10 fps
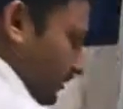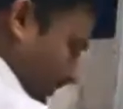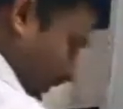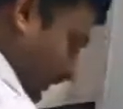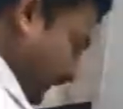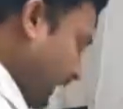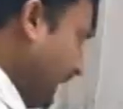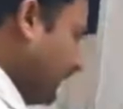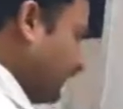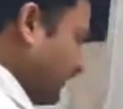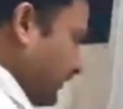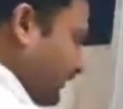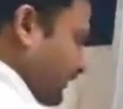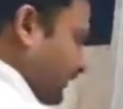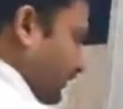This X
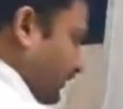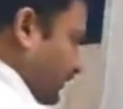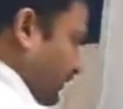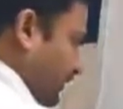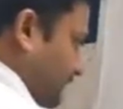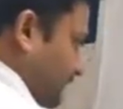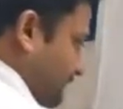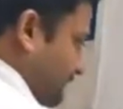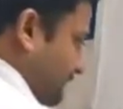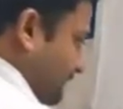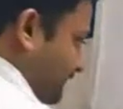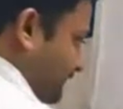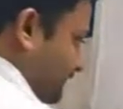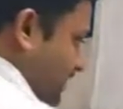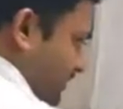is
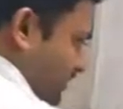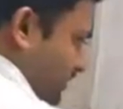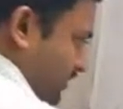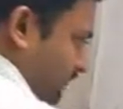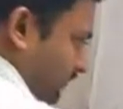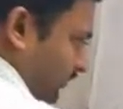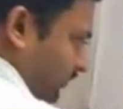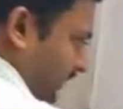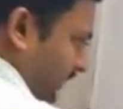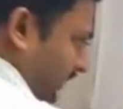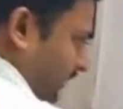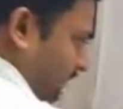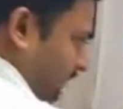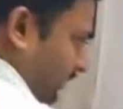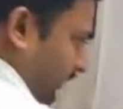equal to X,
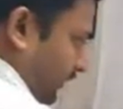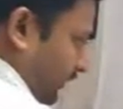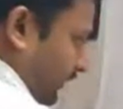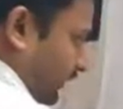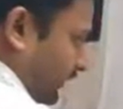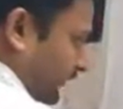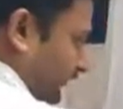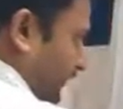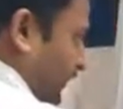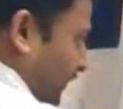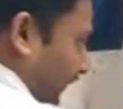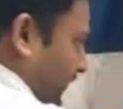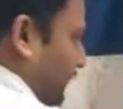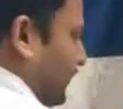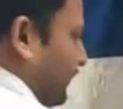Y, Z,
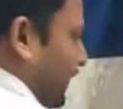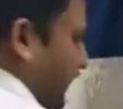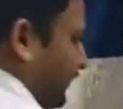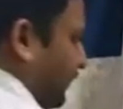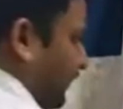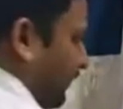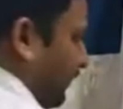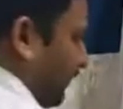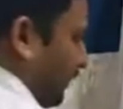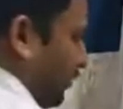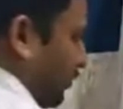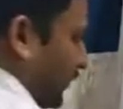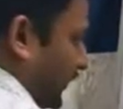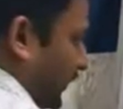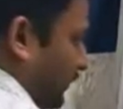and this X is equal to
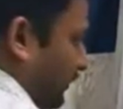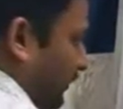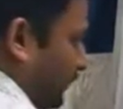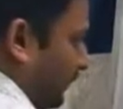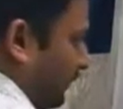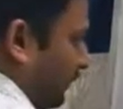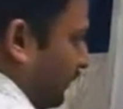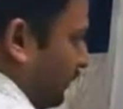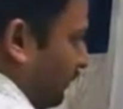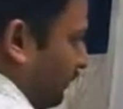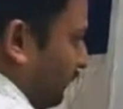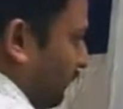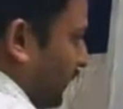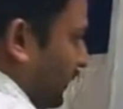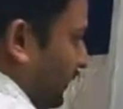A inverse
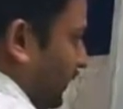B.